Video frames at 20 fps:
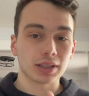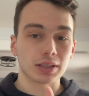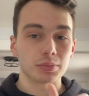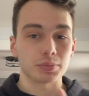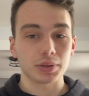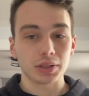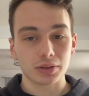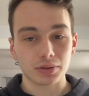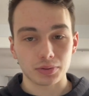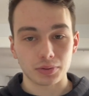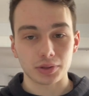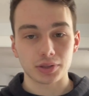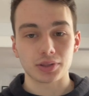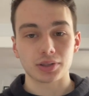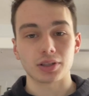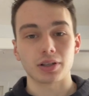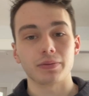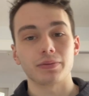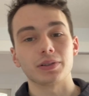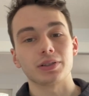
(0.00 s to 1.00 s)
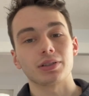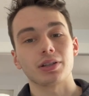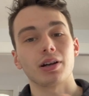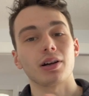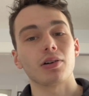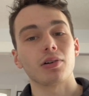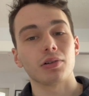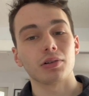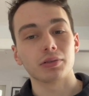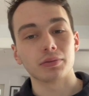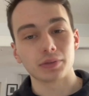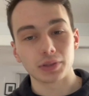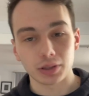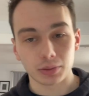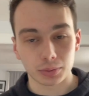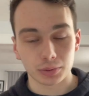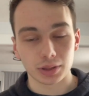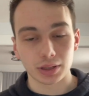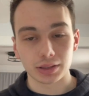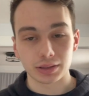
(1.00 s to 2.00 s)
and BeatSource stuff is not all
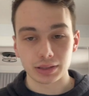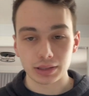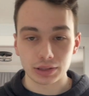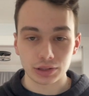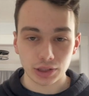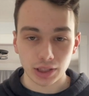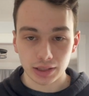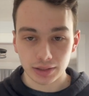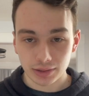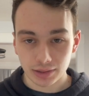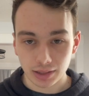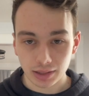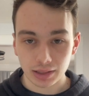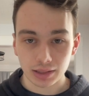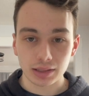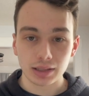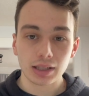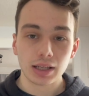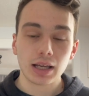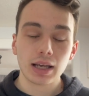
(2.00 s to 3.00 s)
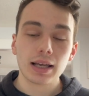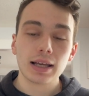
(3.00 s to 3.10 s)
available on DJ City.